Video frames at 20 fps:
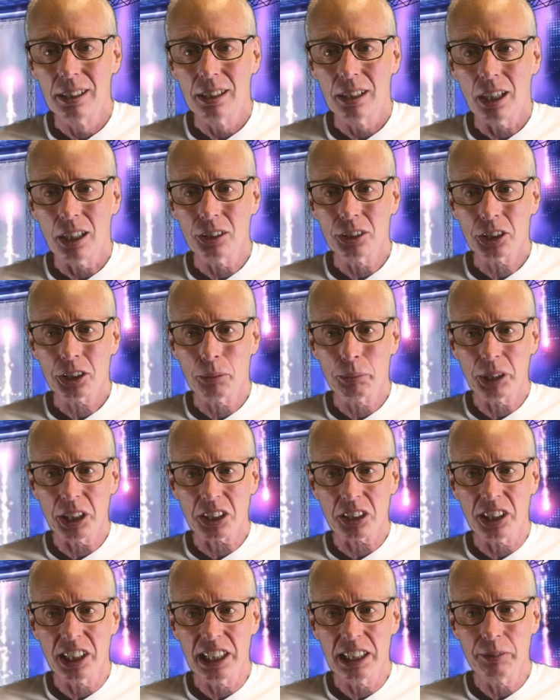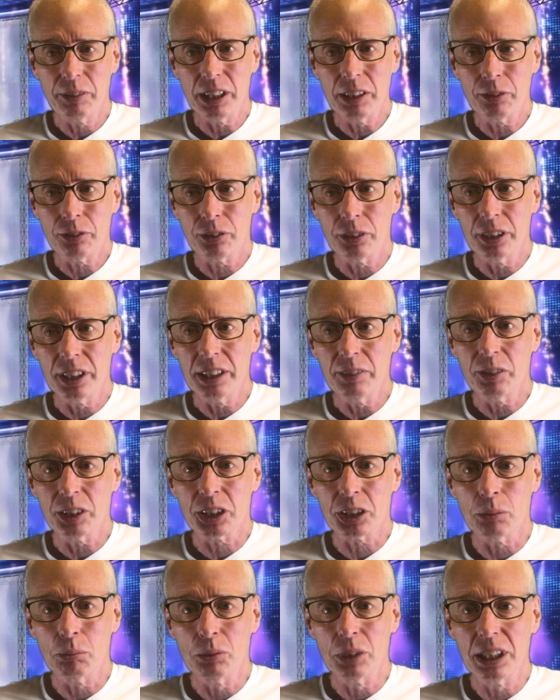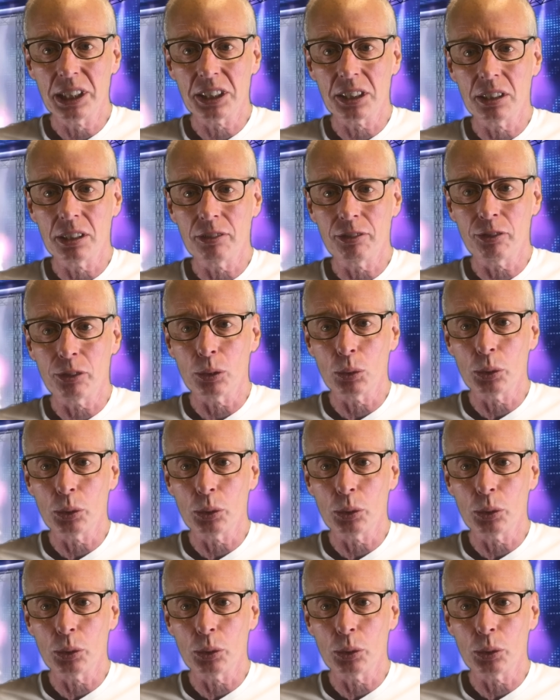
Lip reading: On the subject of the EV3, for some reason the full